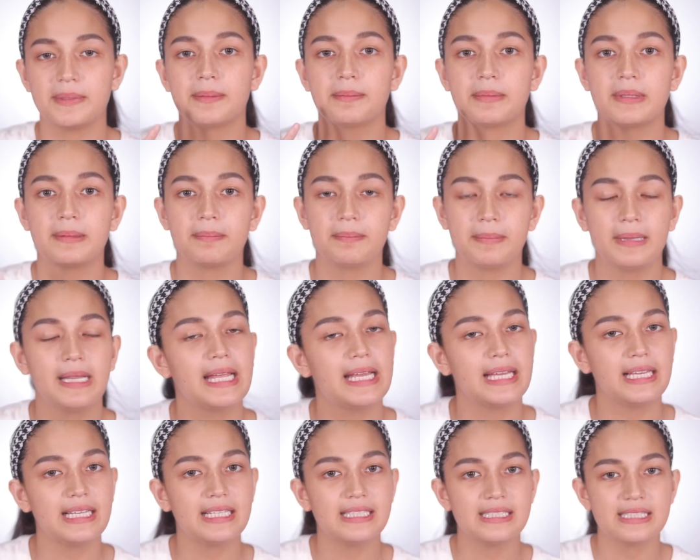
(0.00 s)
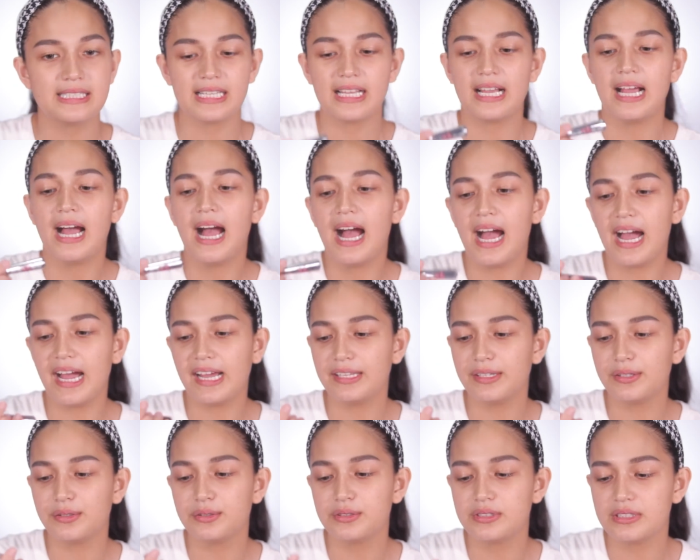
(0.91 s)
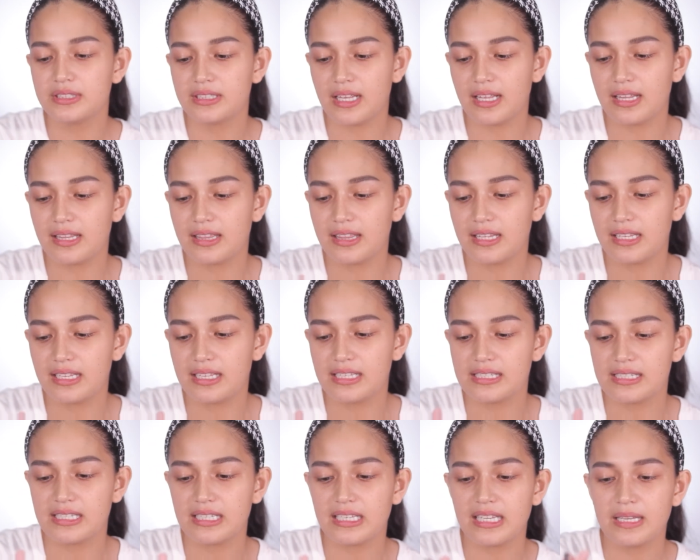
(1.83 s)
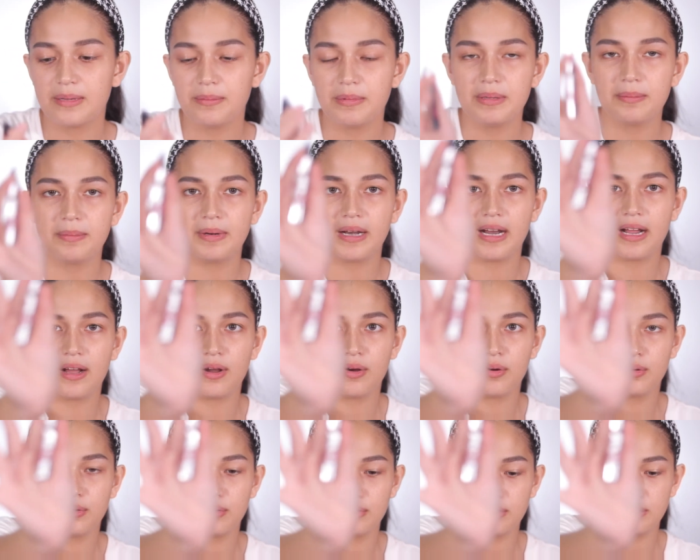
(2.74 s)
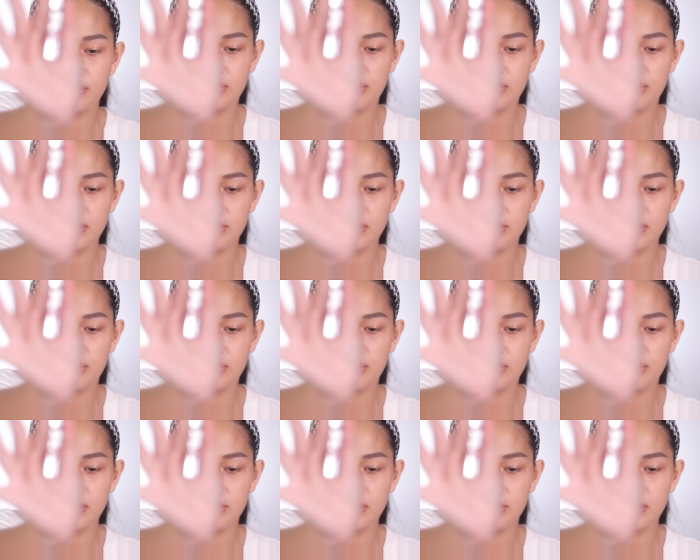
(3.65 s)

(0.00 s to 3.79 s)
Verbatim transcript: them in place, I used this Gimme Brow.